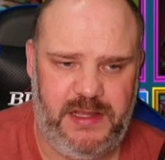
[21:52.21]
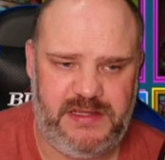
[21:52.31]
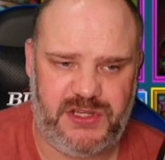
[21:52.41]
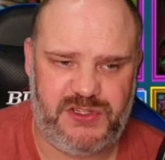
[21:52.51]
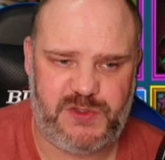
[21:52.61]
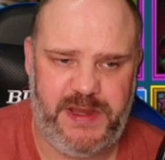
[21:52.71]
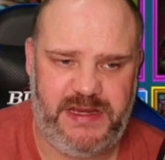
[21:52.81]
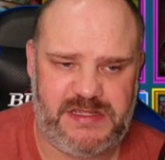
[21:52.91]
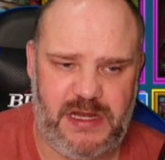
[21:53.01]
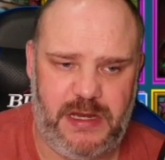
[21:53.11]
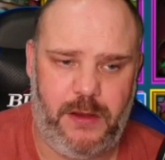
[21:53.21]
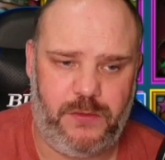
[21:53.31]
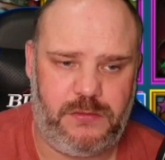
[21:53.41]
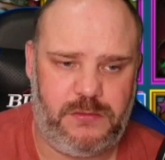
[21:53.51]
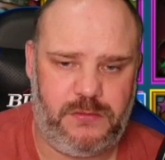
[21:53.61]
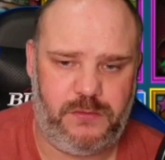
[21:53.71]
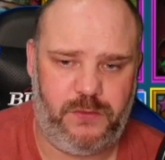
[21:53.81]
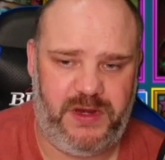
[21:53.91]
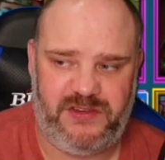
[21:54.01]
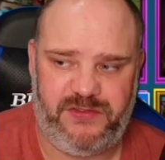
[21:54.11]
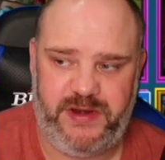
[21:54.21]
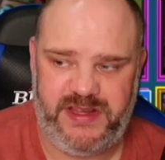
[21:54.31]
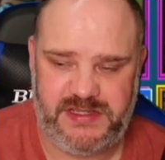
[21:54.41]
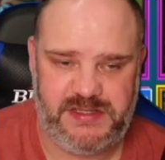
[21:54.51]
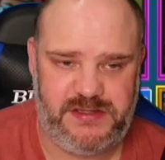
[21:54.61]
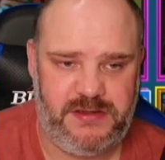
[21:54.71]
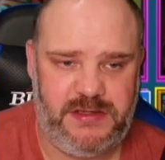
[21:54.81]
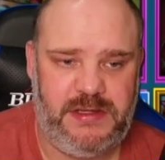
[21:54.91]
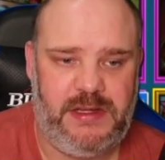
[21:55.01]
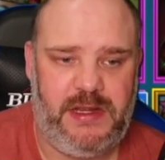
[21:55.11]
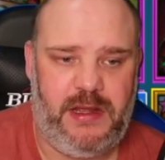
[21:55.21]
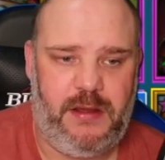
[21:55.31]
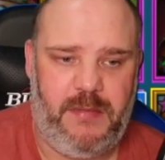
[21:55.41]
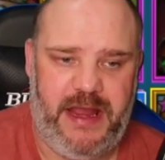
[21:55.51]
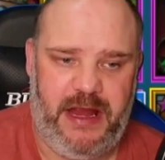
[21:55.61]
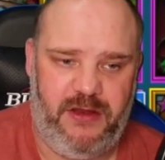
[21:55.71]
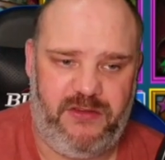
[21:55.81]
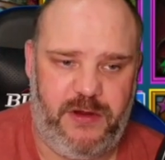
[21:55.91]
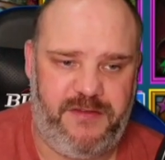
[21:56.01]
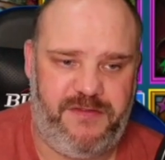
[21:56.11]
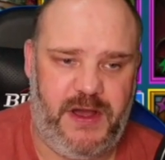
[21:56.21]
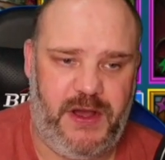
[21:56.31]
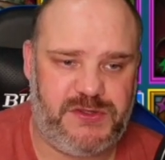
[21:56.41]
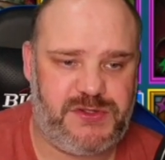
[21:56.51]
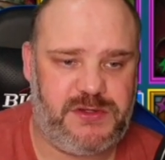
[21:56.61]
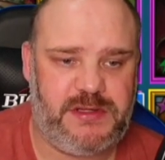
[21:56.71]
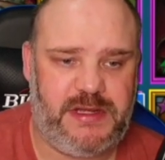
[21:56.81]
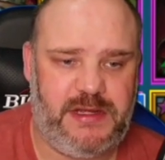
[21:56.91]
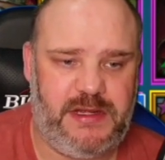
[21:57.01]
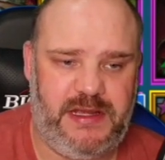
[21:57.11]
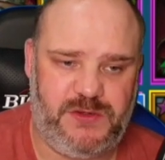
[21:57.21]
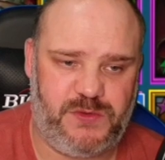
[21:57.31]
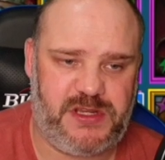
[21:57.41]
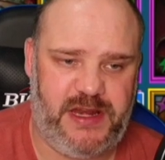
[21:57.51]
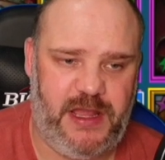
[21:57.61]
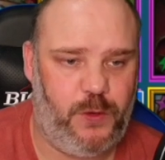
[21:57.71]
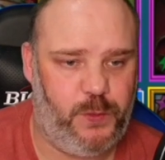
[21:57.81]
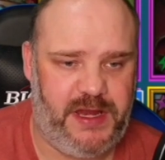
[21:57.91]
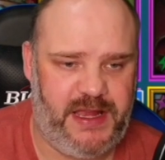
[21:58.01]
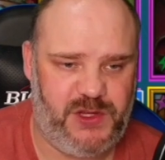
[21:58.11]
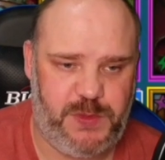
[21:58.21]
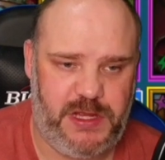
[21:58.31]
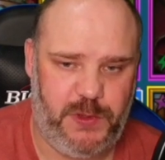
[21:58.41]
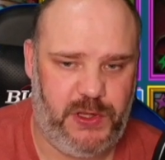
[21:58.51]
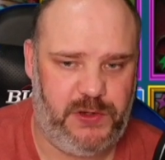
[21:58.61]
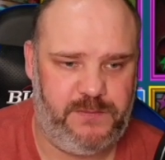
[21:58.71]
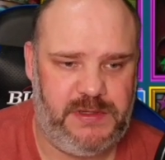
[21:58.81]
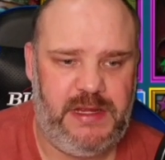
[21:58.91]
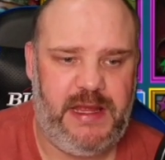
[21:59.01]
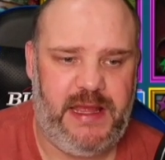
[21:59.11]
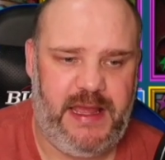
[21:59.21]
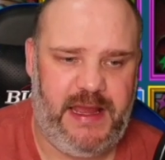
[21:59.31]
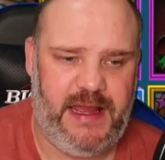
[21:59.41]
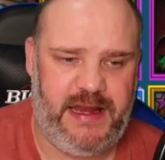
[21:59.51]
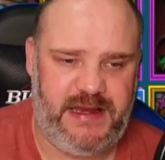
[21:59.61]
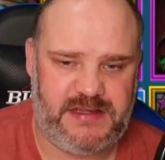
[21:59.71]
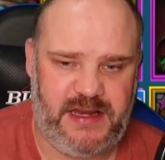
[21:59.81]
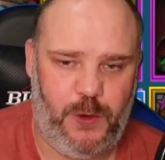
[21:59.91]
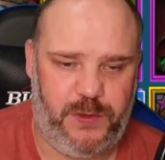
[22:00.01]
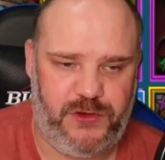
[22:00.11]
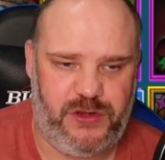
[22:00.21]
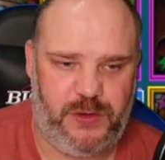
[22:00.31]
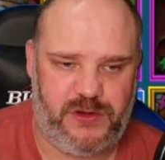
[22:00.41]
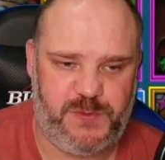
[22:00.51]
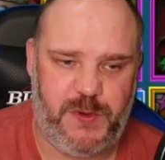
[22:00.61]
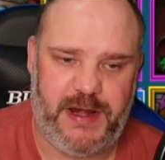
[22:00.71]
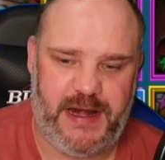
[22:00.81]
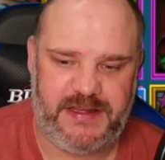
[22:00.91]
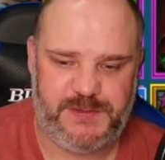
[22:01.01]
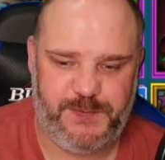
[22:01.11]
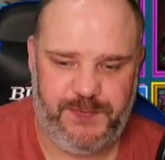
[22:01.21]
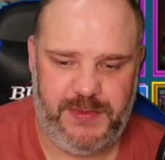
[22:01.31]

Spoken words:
is going to speed us along with his freezes, making us very fast. He's also going to help with HP burn, and he's going to help control those spiderlings.